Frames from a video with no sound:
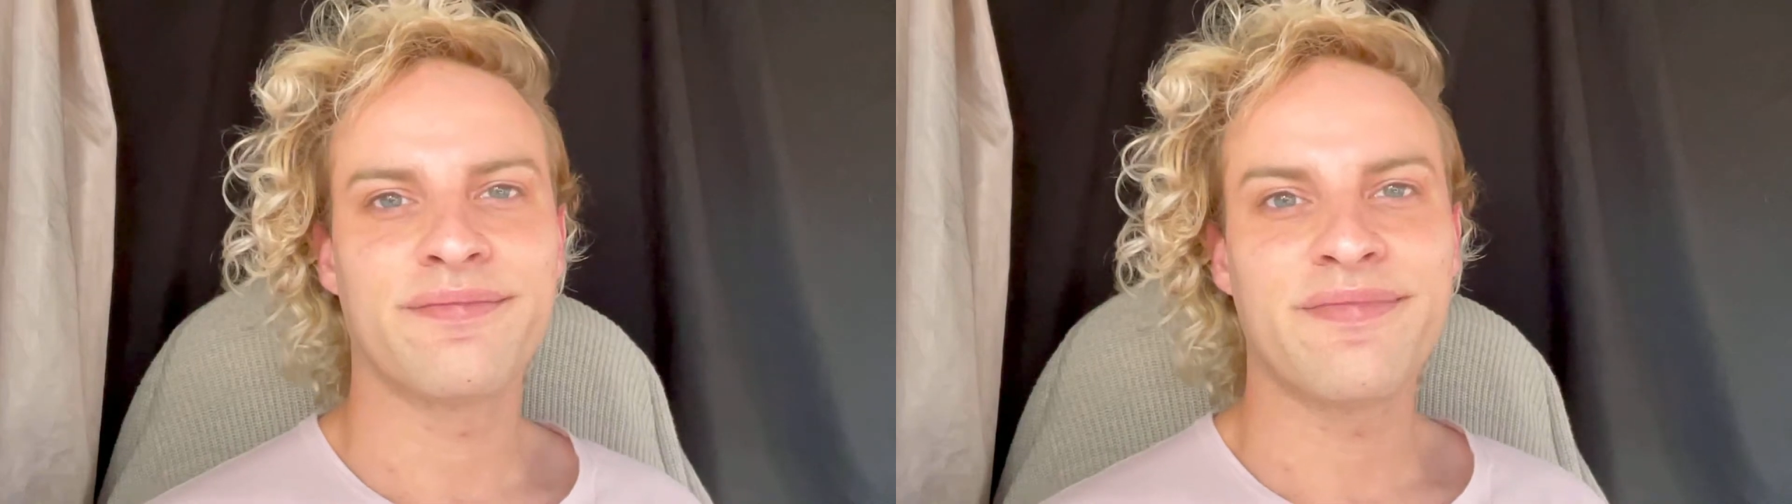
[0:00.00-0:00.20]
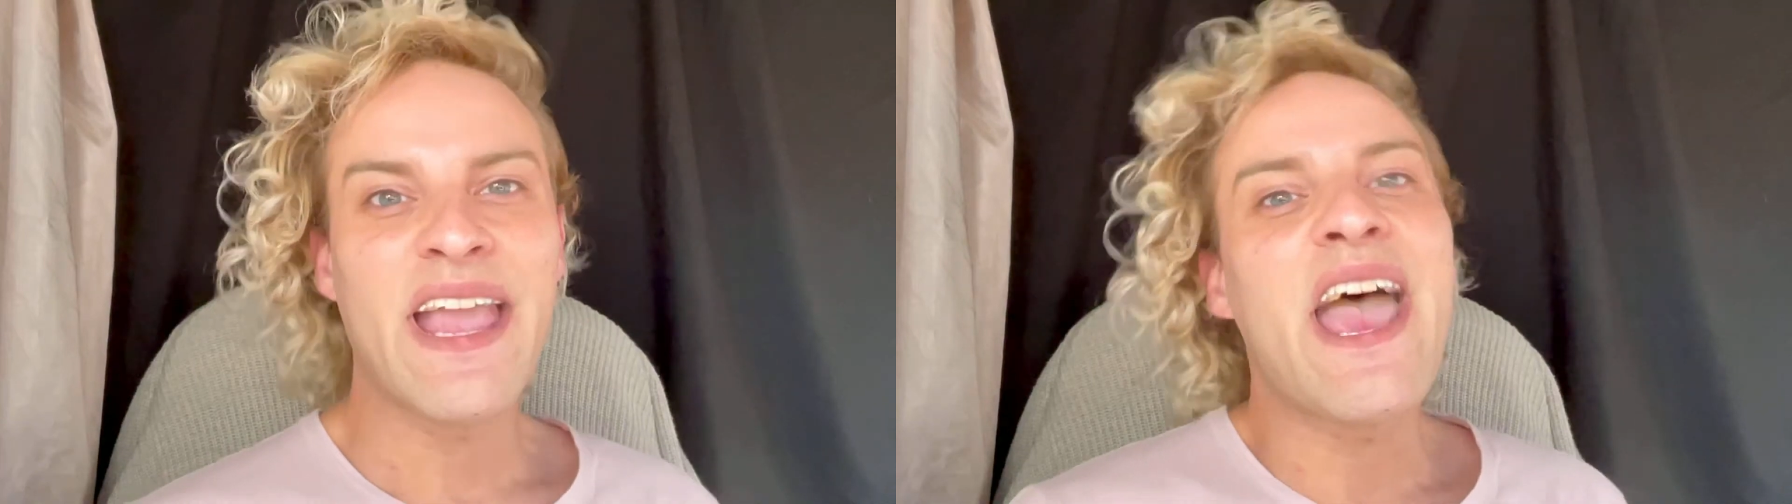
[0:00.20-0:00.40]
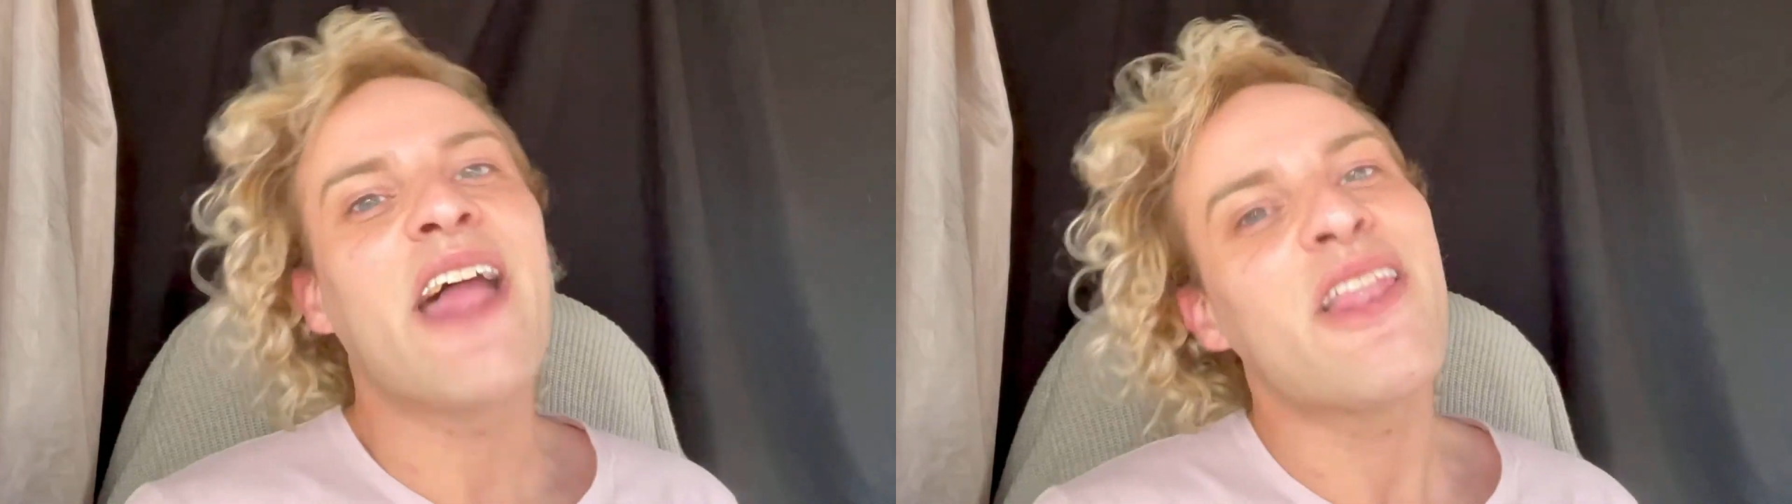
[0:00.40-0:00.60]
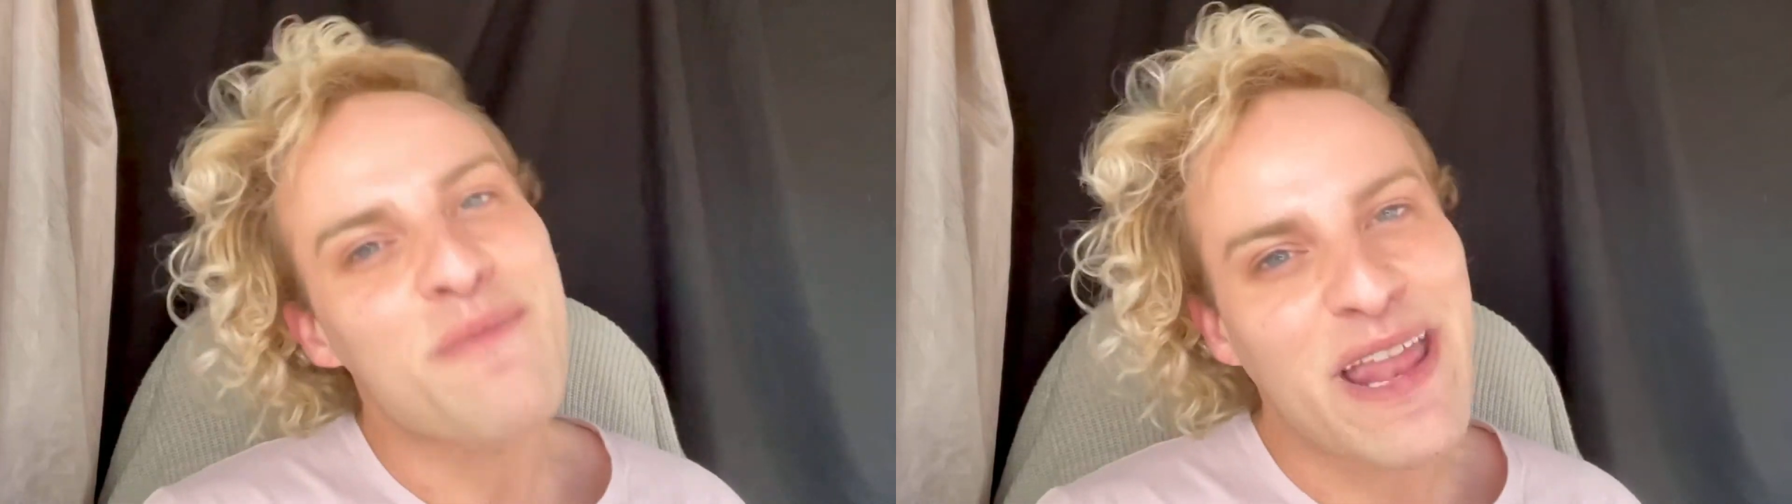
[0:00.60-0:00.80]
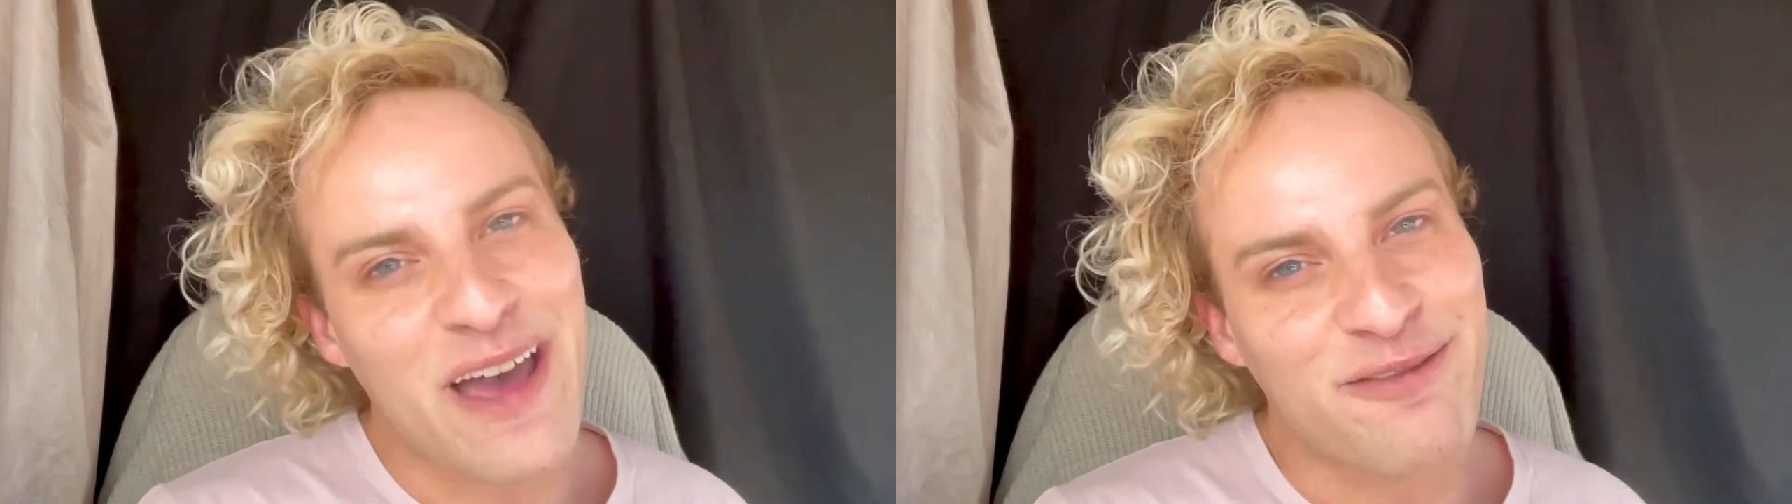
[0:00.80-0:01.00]
Hello
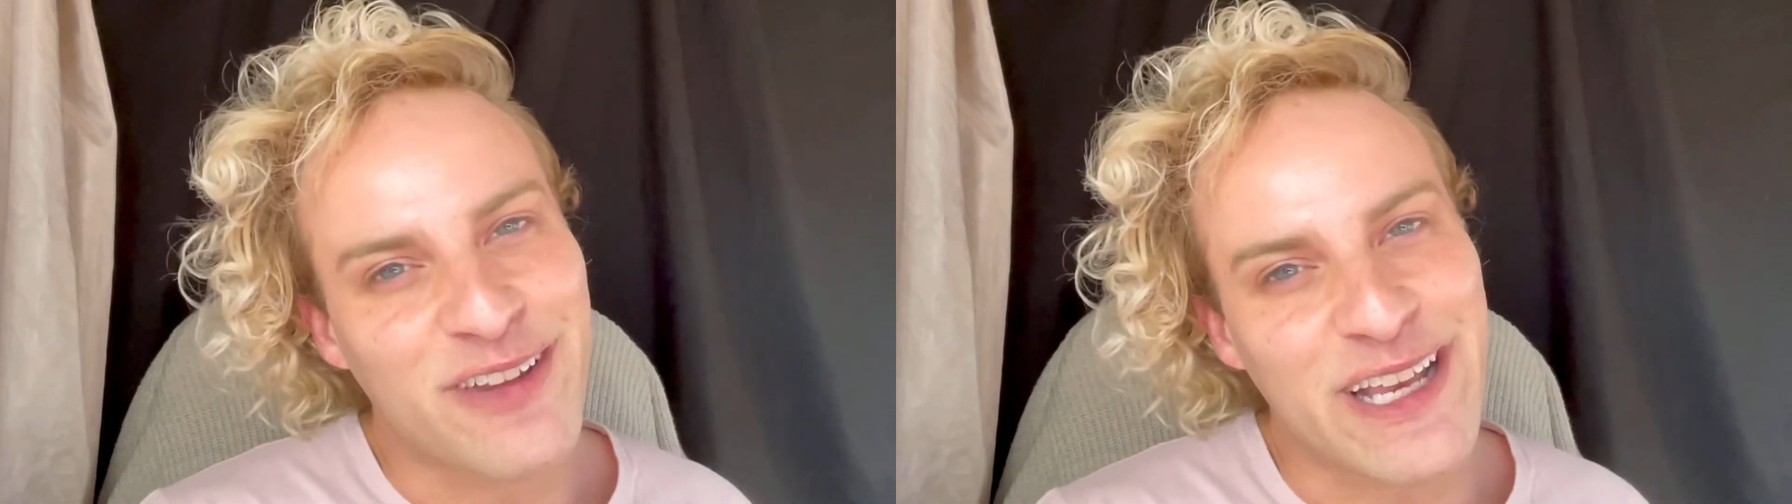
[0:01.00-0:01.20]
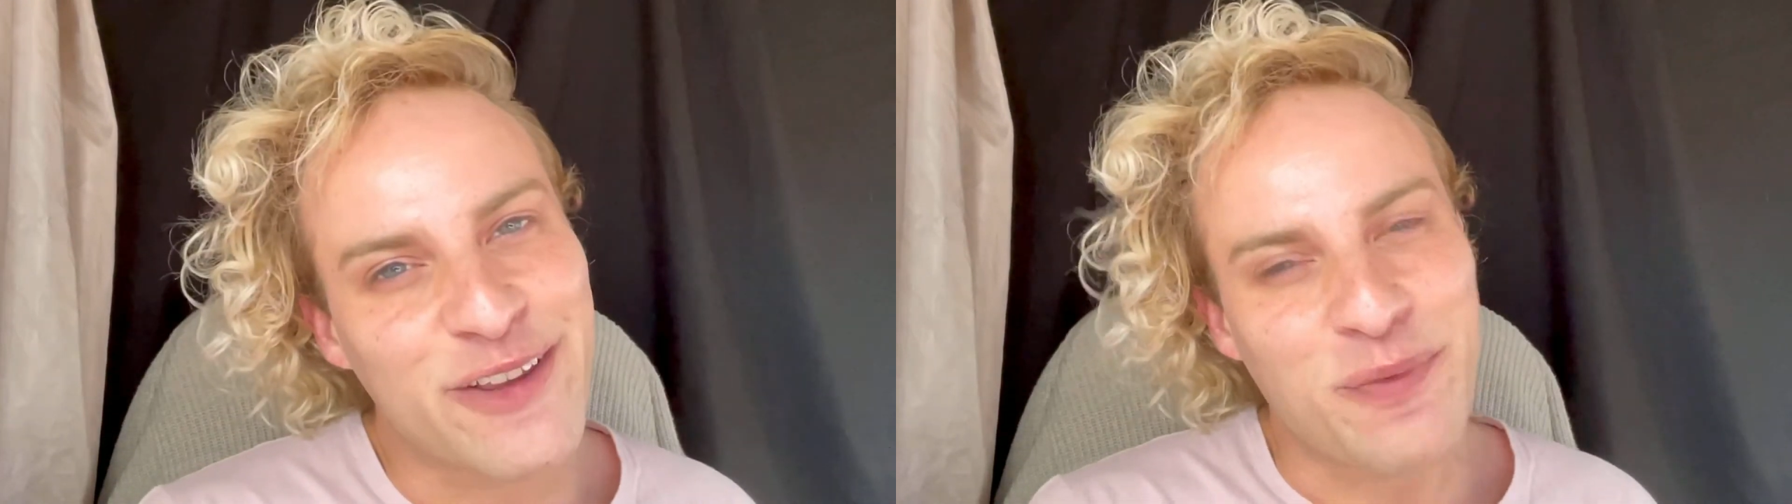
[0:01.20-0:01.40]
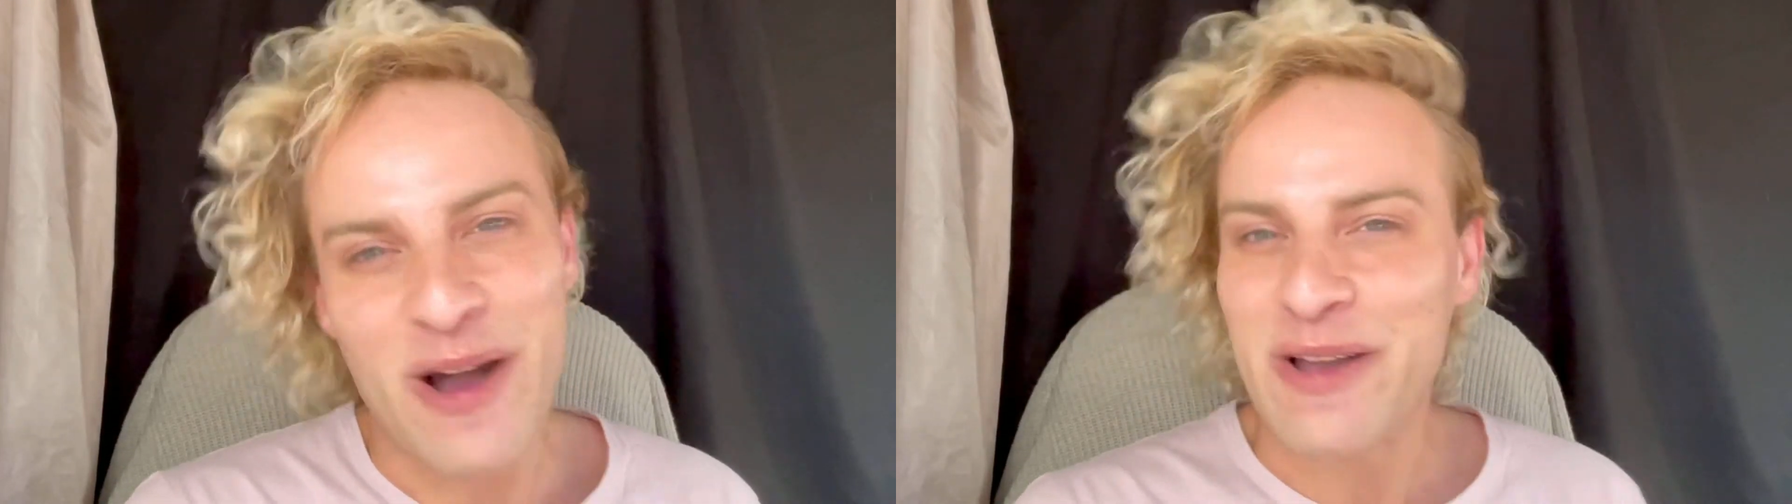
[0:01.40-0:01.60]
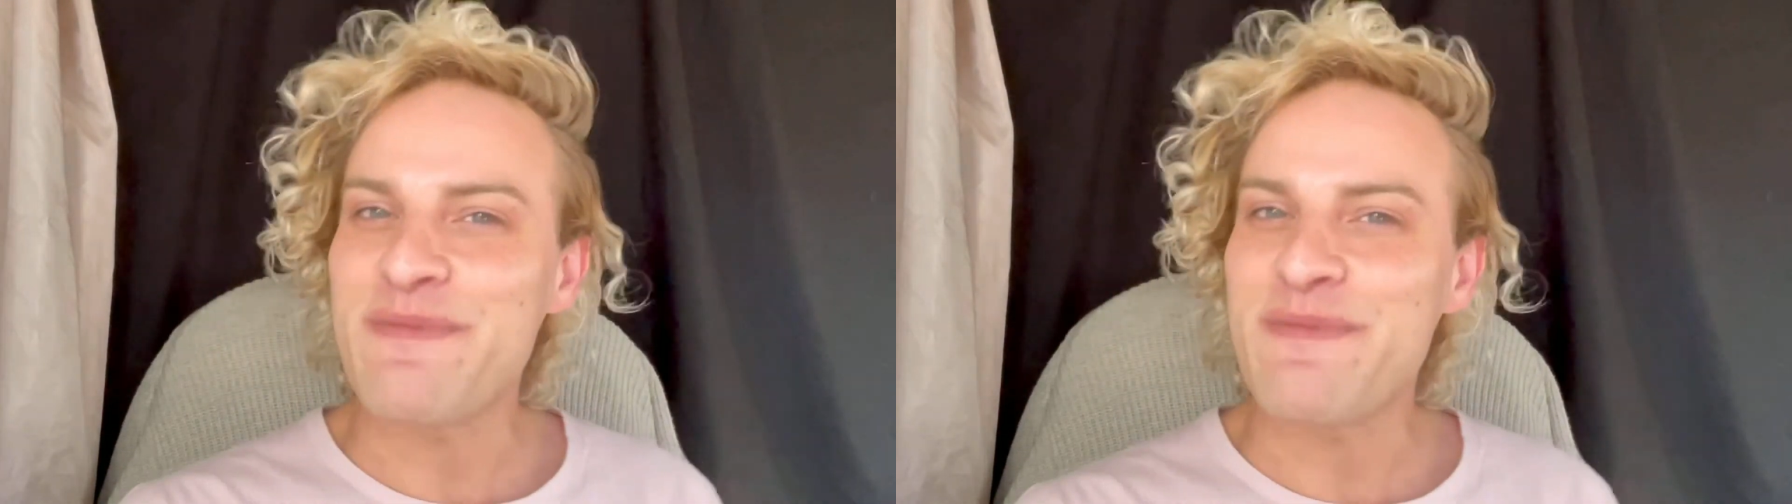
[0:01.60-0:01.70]
my lovelies, welcome